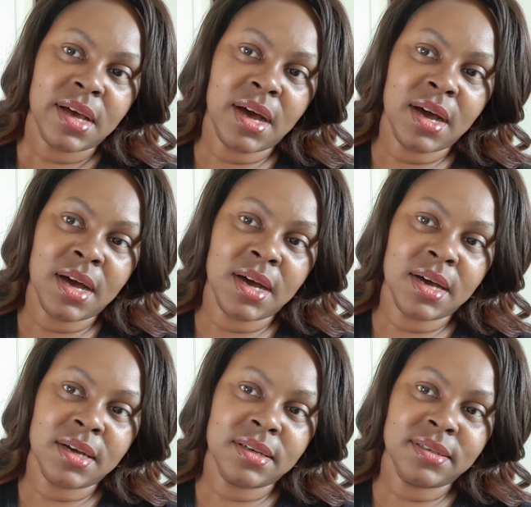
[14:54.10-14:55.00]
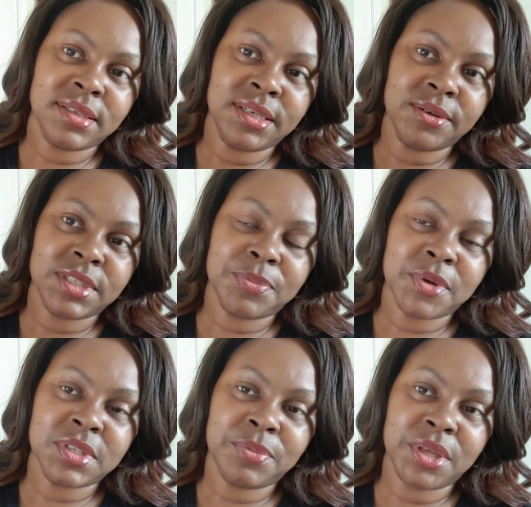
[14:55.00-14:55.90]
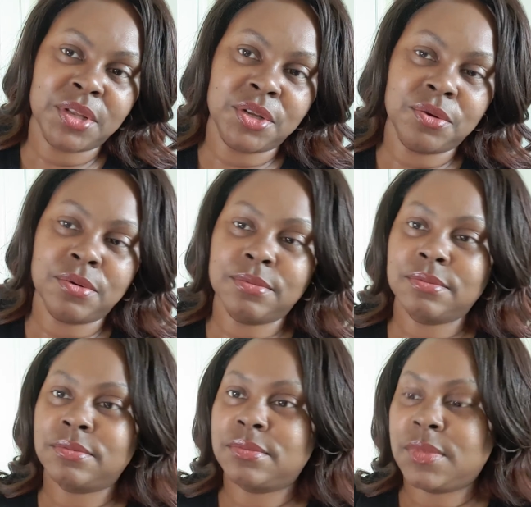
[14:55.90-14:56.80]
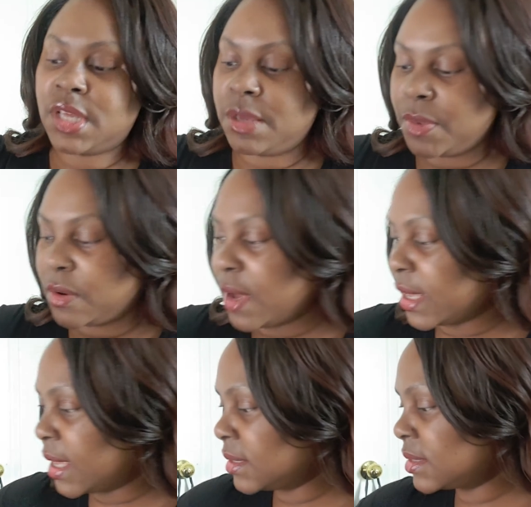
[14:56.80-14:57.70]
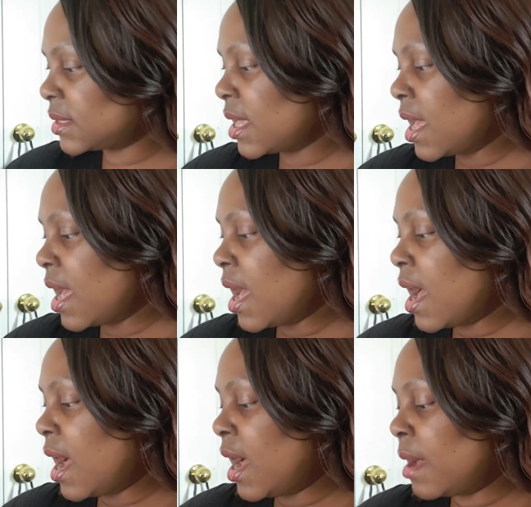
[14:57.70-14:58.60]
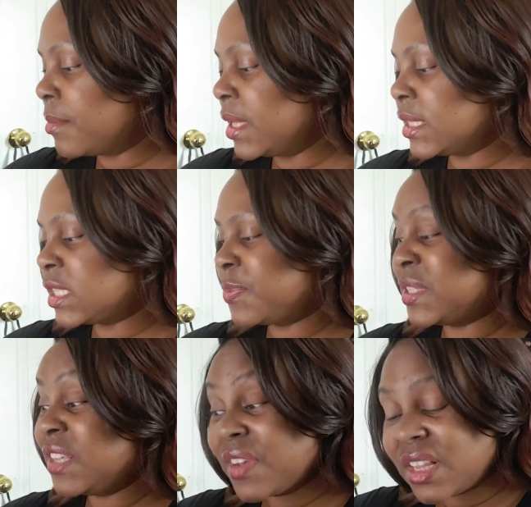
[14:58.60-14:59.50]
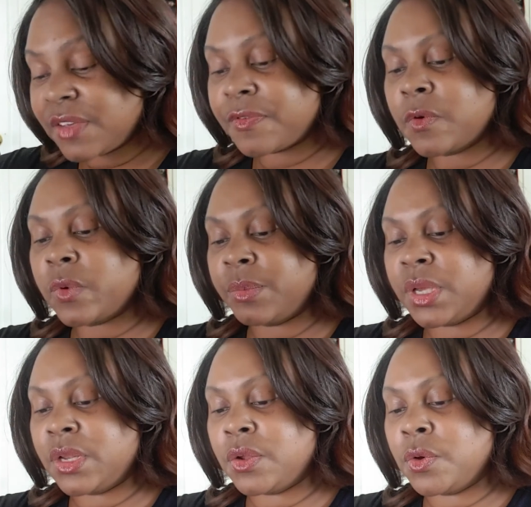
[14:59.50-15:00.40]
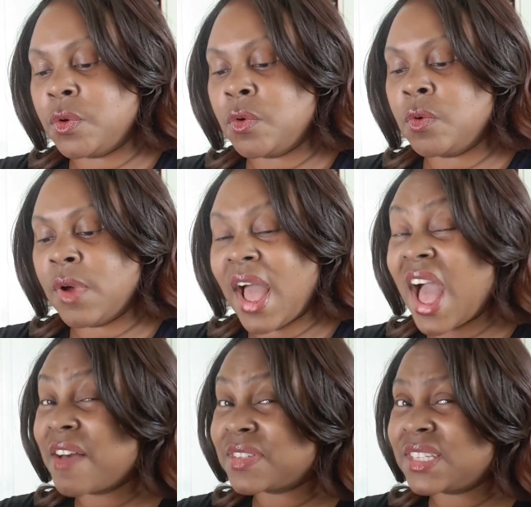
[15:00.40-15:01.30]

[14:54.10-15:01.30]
It's supposed to be the new chemo, I guess. It's specifically for women who have